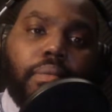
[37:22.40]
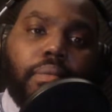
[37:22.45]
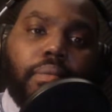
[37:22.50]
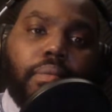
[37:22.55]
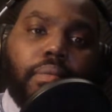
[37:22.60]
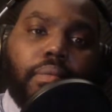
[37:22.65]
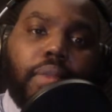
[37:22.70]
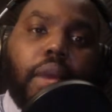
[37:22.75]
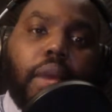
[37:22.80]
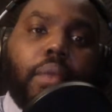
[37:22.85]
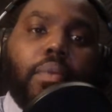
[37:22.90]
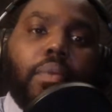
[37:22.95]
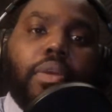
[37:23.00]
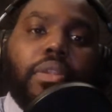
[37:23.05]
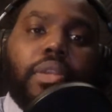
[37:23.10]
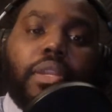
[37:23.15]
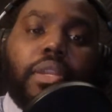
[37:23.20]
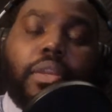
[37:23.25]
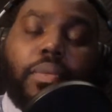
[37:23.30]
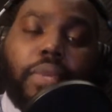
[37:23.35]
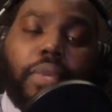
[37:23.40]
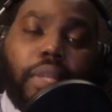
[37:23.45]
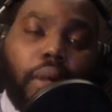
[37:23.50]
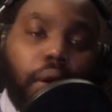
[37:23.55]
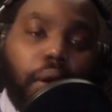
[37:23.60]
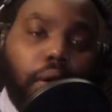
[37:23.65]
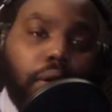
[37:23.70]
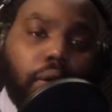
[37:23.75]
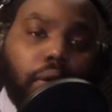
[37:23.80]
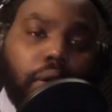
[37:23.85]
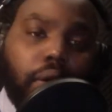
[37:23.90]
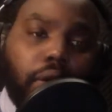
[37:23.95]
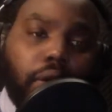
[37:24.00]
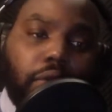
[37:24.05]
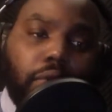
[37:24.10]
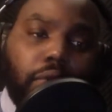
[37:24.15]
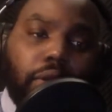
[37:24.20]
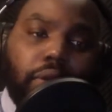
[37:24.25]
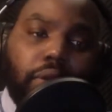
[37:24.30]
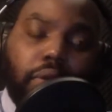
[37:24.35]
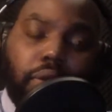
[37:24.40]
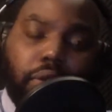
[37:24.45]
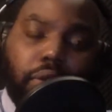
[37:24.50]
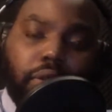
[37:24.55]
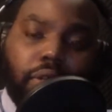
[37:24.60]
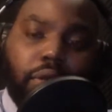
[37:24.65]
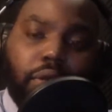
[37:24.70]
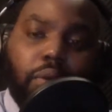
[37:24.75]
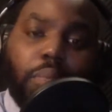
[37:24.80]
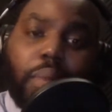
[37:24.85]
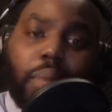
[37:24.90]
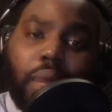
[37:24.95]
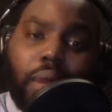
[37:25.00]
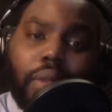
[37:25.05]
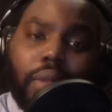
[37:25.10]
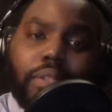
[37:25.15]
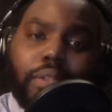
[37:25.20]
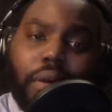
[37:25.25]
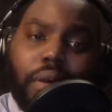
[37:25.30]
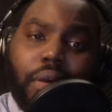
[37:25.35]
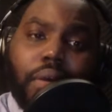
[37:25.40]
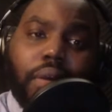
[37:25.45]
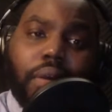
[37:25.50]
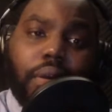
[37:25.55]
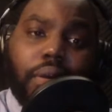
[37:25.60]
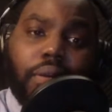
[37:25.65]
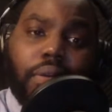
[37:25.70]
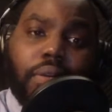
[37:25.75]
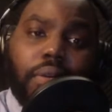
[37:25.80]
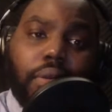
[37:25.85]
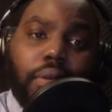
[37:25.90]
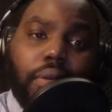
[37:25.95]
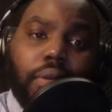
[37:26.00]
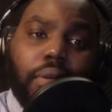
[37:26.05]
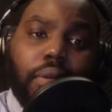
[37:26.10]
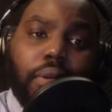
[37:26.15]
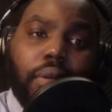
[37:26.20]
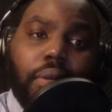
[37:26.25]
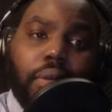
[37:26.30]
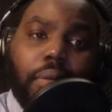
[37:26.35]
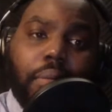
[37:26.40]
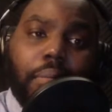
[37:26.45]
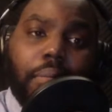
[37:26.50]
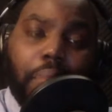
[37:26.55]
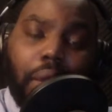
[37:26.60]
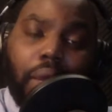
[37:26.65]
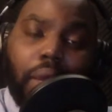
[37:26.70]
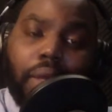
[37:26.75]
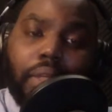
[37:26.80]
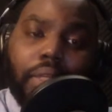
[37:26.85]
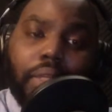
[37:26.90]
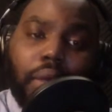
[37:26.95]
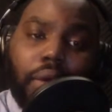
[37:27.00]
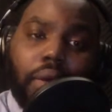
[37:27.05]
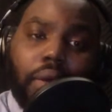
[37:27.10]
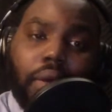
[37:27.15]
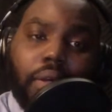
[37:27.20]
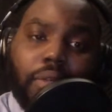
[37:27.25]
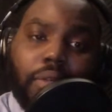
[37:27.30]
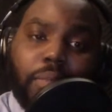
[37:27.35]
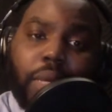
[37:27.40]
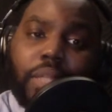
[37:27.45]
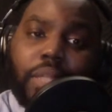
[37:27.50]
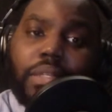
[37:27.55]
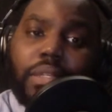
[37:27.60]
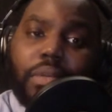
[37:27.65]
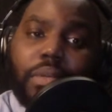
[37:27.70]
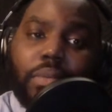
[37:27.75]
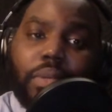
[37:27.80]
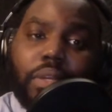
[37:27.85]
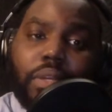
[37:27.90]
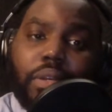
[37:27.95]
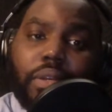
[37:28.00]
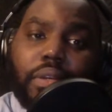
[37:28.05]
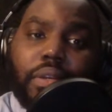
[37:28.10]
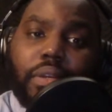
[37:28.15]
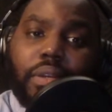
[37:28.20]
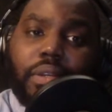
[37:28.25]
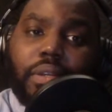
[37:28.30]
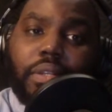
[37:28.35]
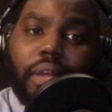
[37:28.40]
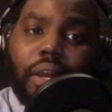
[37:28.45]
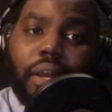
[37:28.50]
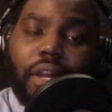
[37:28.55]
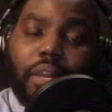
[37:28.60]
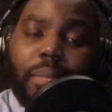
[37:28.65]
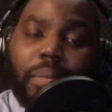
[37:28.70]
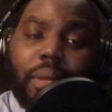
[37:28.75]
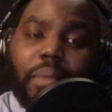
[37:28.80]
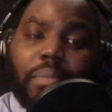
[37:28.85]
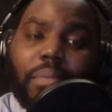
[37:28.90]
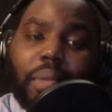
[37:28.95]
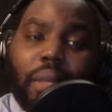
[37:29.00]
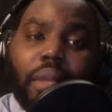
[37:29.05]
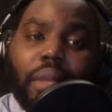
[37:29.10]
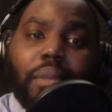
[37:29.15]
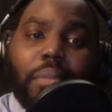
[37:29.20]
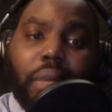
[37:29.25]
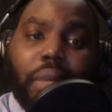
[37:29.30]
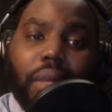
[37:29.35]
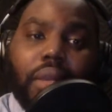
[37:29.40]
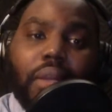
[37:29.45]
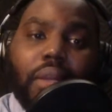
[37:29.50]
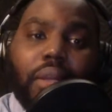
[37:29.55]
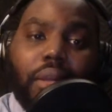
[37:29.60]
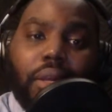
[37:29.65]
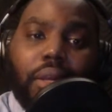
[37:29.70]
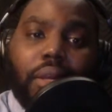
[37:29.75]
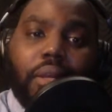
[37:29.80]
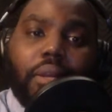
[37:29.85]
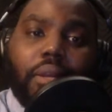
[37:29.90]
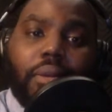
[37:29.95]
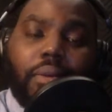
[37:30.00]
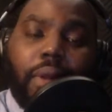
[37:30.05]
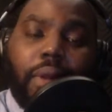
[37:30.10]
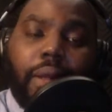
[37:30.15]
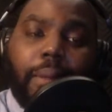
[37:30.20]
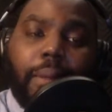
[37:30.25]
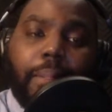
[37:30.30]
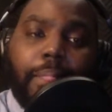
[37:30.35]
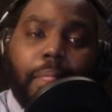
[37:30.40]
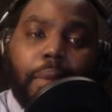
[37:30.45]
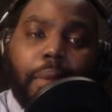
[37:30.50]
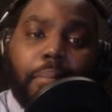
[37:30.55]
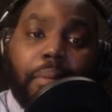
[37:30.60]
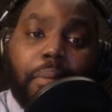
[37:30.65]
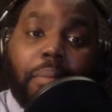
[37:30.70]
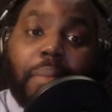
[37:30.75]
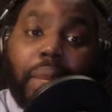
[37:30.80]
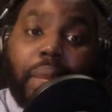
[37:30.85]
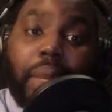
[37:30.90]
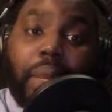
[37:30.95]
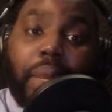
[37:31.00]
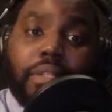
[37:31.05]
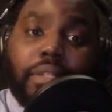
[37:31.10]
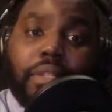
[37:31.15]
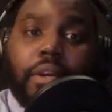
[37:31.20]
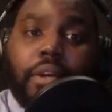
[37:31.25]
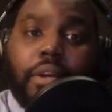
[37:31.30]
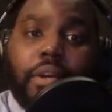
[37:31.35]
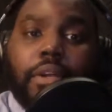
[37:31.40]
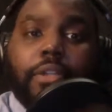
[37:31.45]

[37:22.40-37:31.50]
Now, one thing that we all did agree on the show, band is hard. Band is hard, especially when you're talking about beginning band, right? But band is hard.